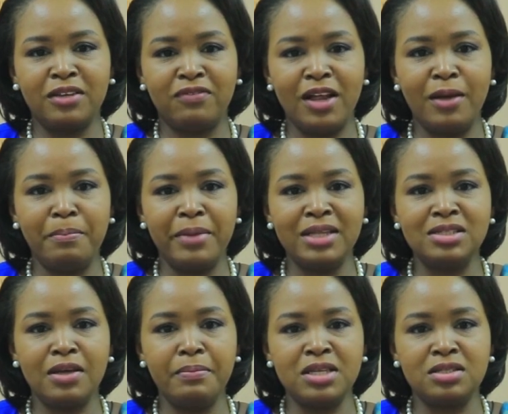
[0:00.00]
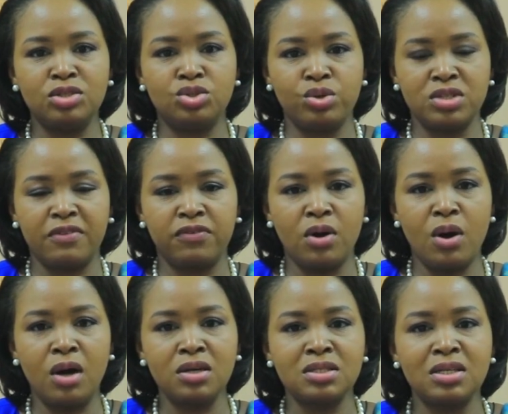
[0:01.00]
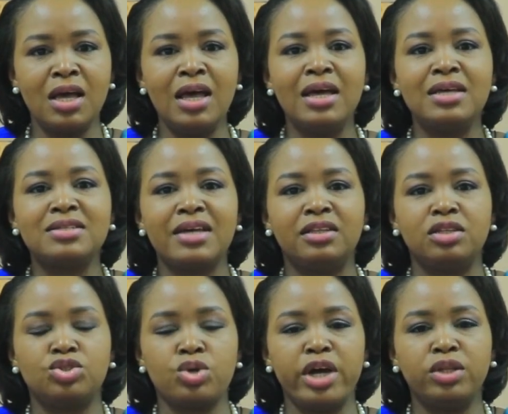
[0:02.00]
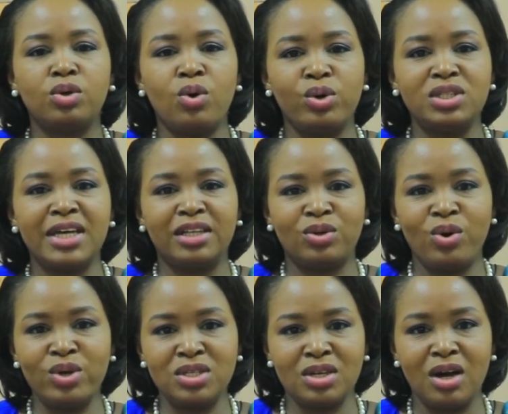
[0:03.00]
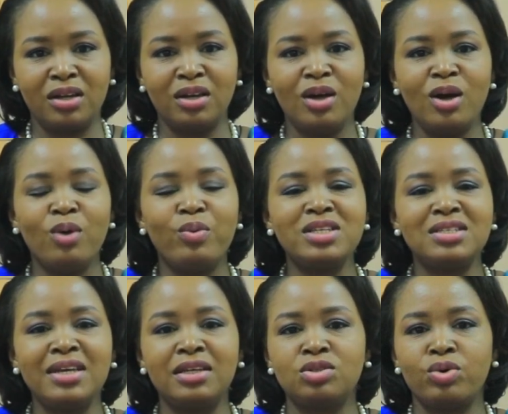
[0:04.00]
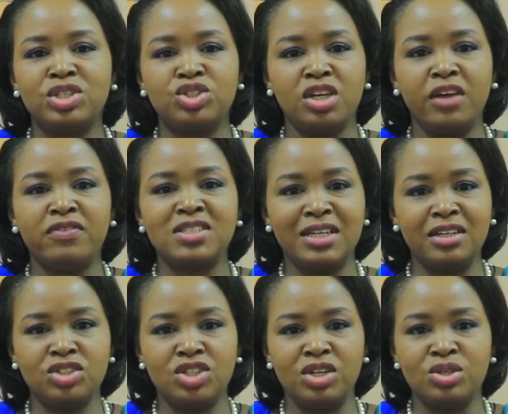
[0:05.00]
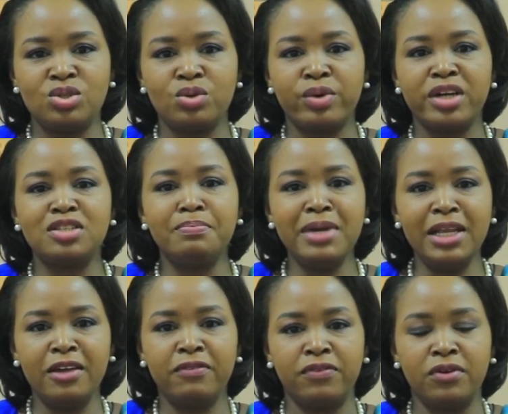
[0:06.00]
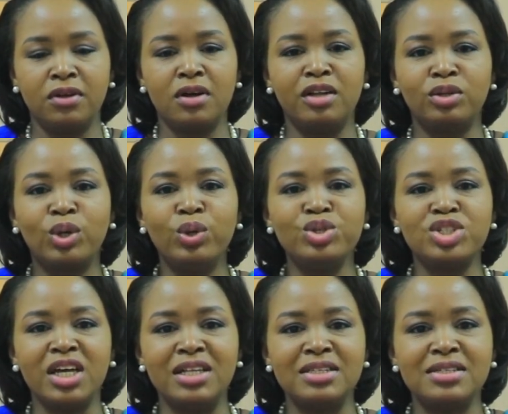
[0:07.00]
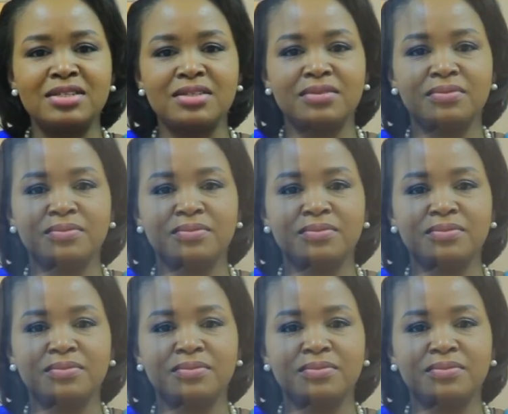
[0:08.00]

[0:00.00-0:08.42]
Development, Mr. Joseph Cox, said the joint quoted COSOD will seek to achieve synergies towards meaningful conclusions.